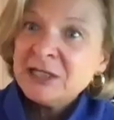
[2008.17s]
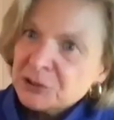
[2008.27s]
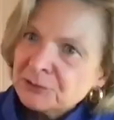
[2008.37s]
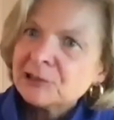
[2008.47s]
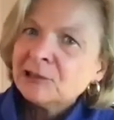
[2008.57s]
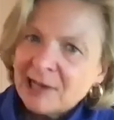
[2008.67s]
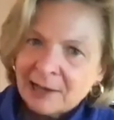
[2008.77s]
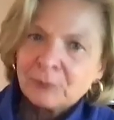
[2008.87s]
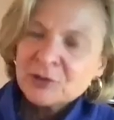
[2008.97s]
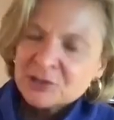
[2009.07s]
We do it a
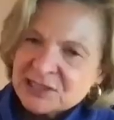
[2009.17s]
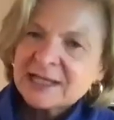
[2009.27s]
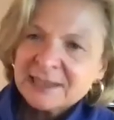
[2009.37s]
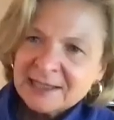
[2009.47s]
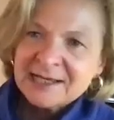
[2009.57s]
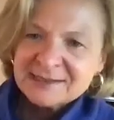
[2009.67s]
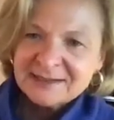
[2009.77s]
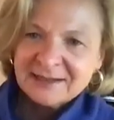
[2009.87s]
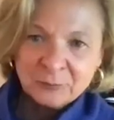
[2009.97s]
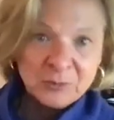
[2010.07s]
lot. We're second
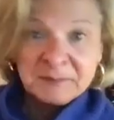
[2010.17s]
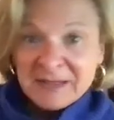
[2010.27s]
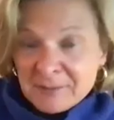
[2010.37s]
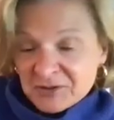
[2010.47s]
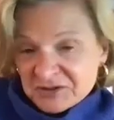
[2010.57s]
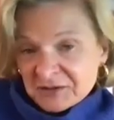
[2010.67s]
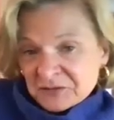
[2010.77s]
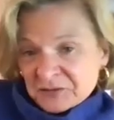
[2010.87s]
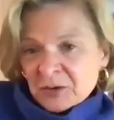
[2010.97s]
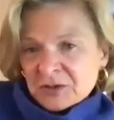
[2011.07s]
guessing. We blame
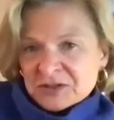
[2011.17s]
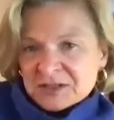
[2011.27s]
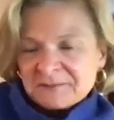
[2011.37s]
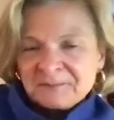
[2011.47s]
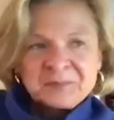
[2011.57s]
ourselves first.